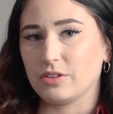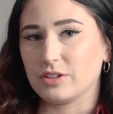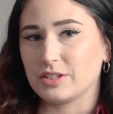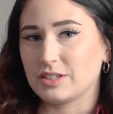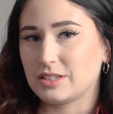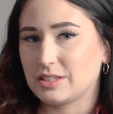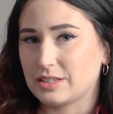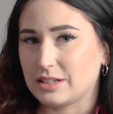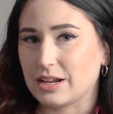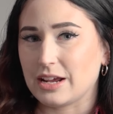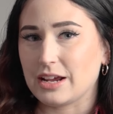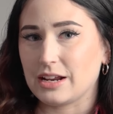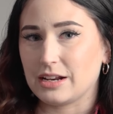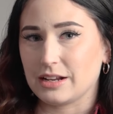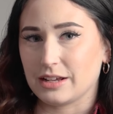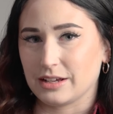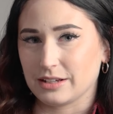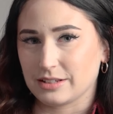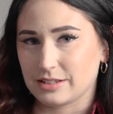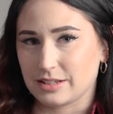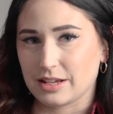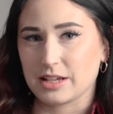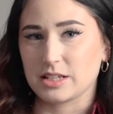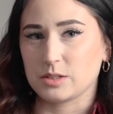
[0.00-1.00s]
the state
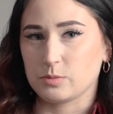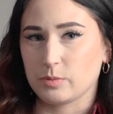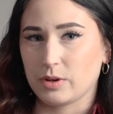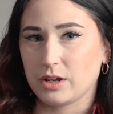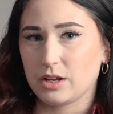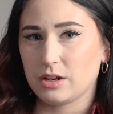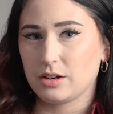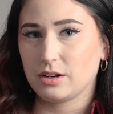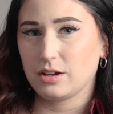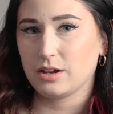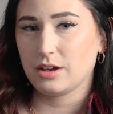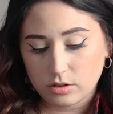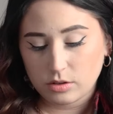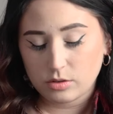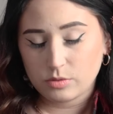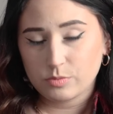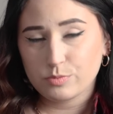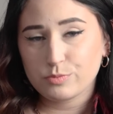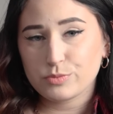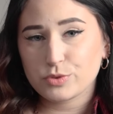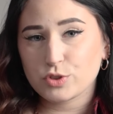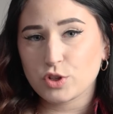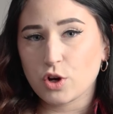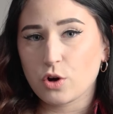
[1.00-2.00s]
assessment.
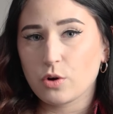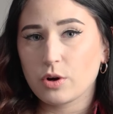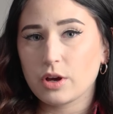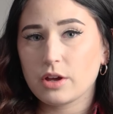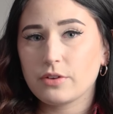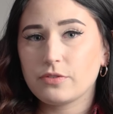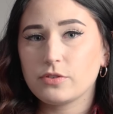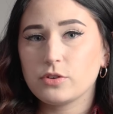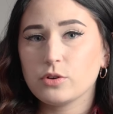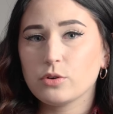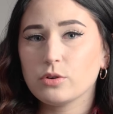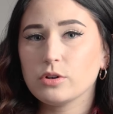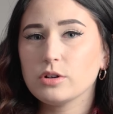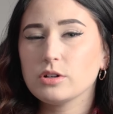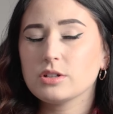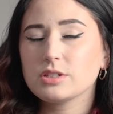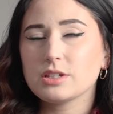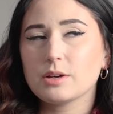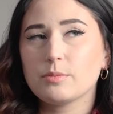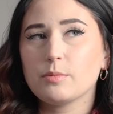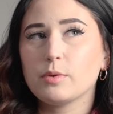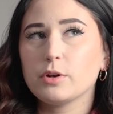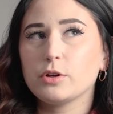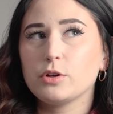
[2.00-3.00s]
So if you're
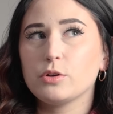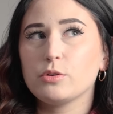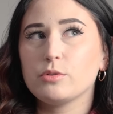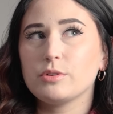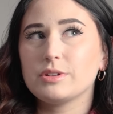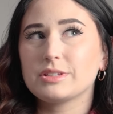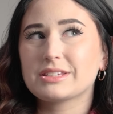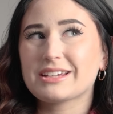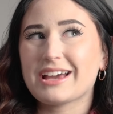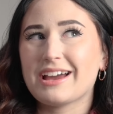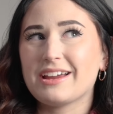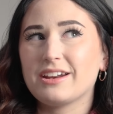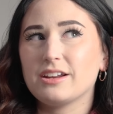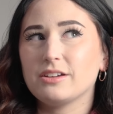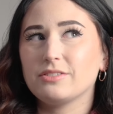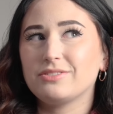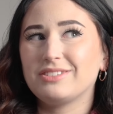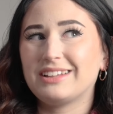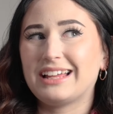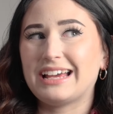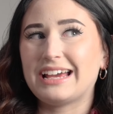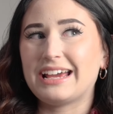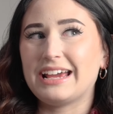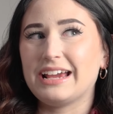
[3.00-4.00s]
someone who is kind of
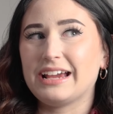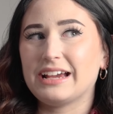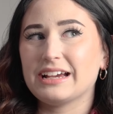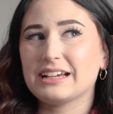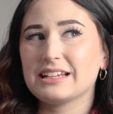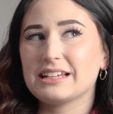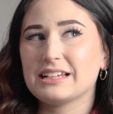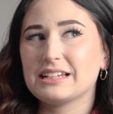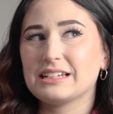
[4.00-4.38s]
like